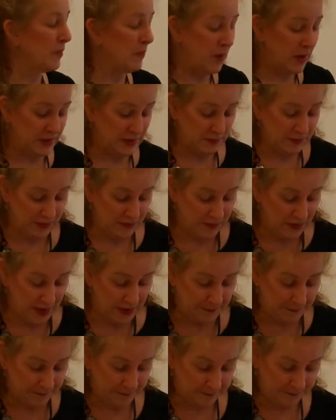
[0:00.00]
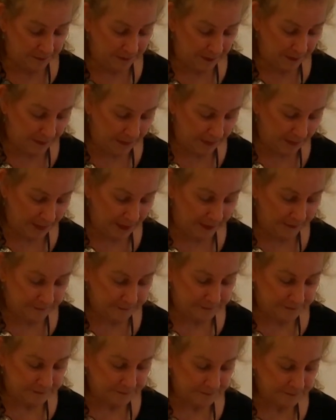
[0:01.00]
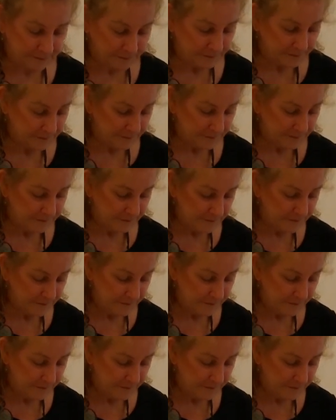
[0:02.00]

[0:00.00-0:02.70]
for reminding me of that. Okay, let's give her a